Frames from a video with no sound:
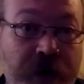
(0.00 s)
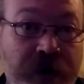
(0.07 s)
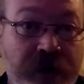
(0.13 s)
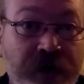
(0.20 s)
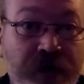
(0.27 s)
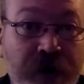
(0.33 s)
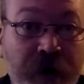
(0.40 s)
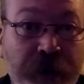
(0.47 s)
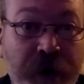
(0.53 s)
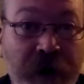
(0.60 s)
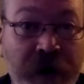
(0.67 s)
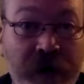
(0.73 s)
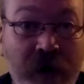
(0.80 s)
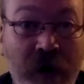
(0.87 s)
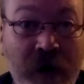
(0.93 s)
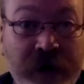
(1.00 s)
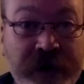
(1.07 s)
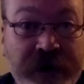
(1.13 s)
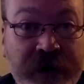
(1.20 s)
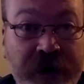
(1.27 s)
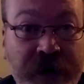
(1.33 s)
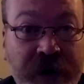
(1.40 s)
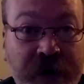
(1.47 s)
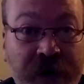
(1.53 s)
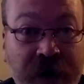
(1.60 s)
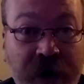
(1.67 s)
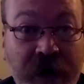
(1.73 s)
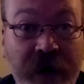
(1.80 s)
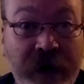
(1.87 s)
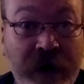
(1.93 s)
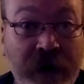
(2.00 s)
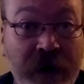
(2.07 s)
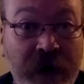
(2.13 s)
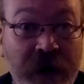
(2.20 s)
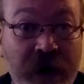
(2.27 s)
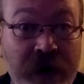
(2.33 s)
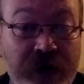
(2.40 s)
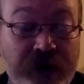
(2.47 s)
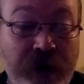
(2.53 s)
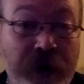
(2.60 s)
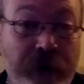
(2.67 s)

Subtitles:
the trip, I had lost the screen